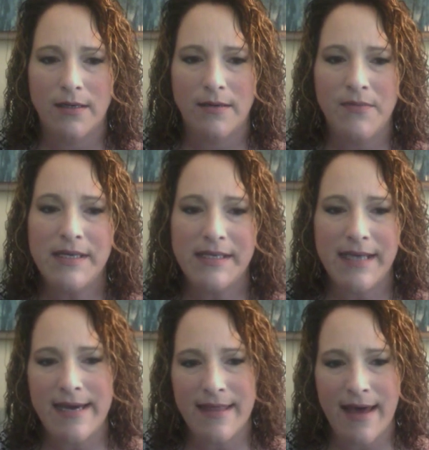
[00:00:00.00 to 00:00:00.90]
me
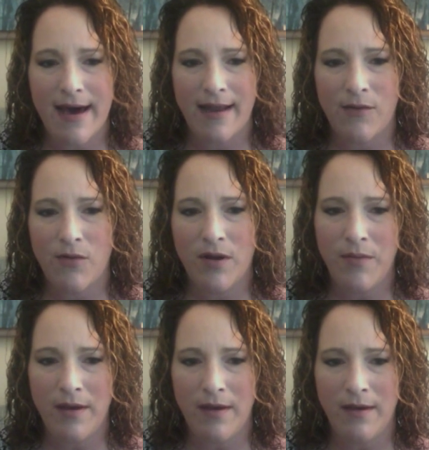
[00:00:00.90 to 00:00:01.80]
saying that I want to
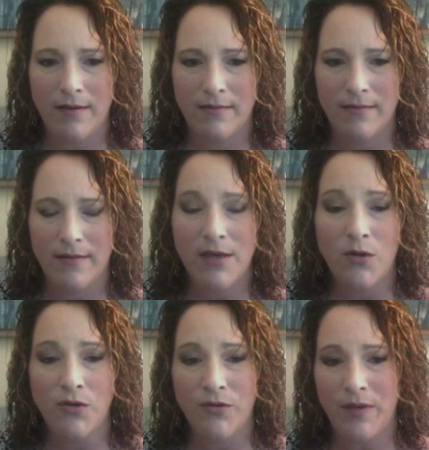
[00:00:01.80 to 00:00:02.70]
be the
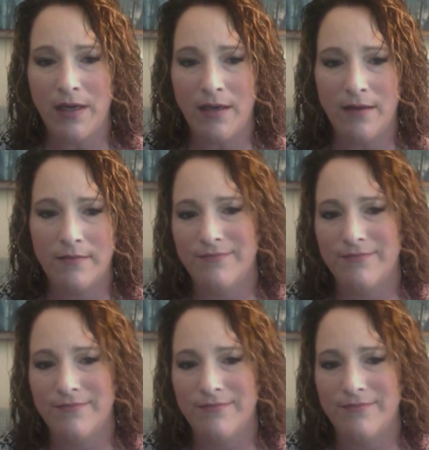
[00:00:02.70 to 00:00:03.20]
old me